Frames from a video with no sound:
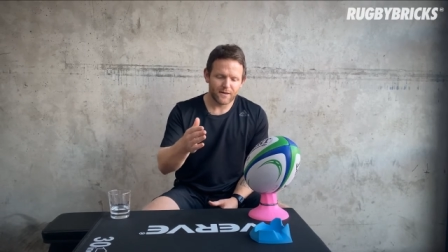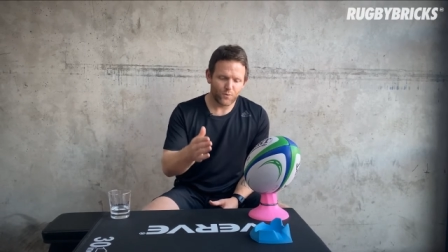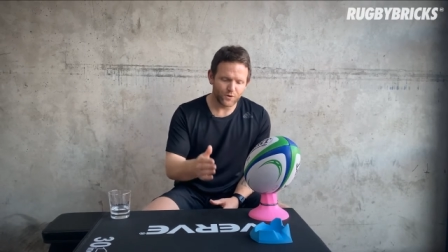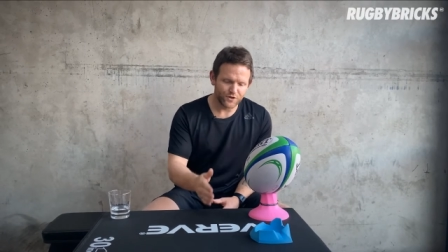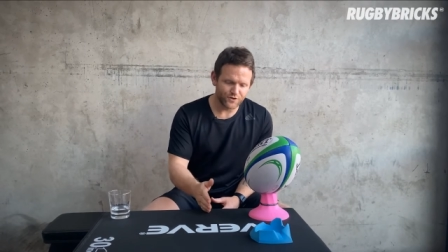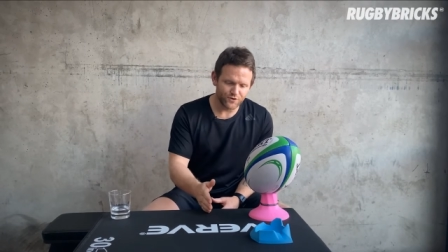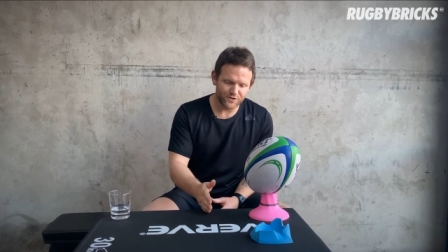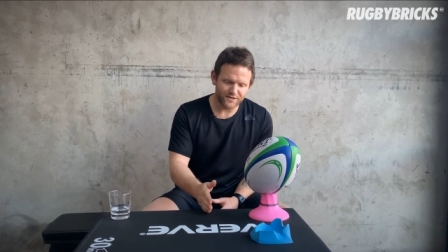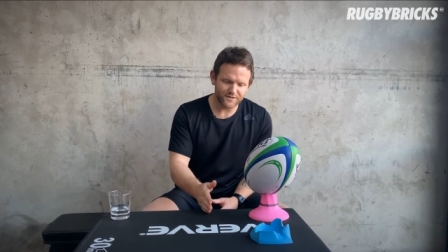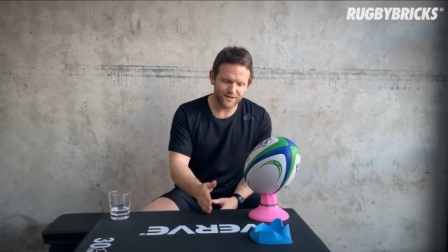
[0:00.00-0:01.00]
When you do
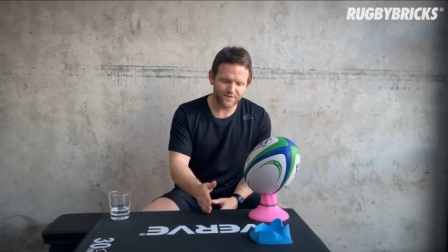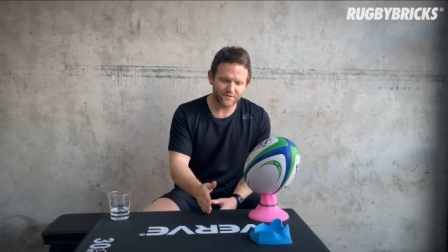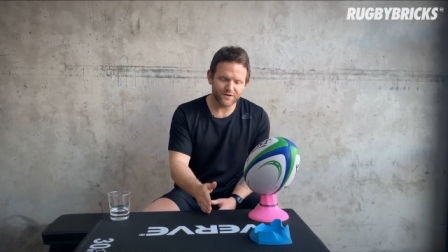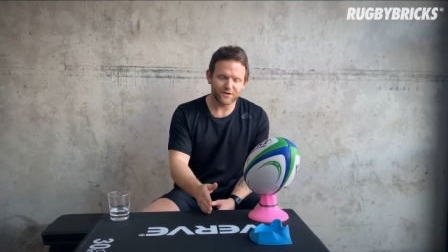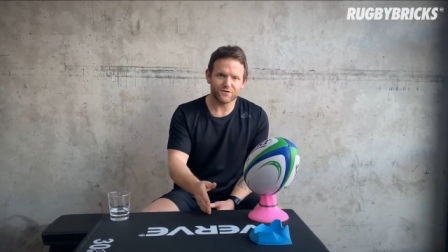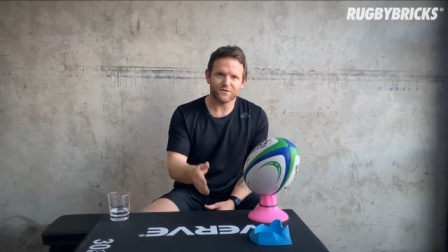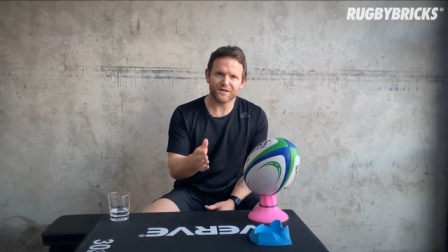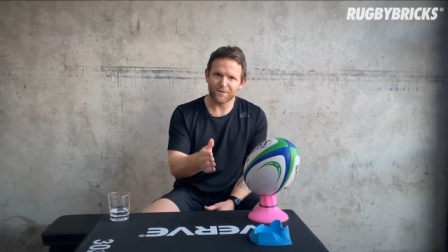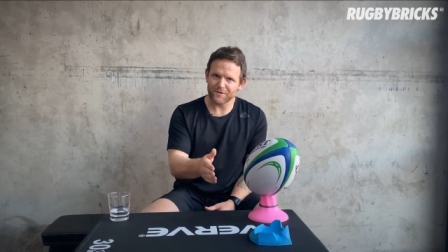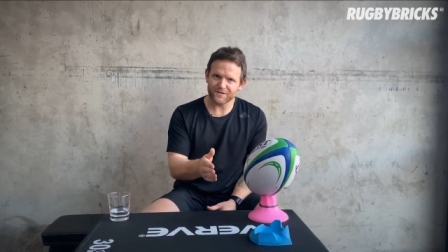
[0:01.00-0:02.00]
get to something really good,
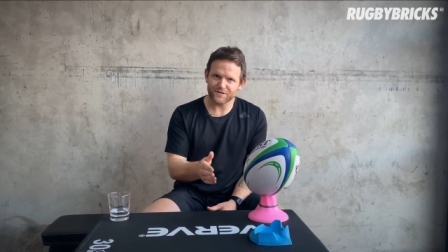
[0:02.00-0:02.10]
commit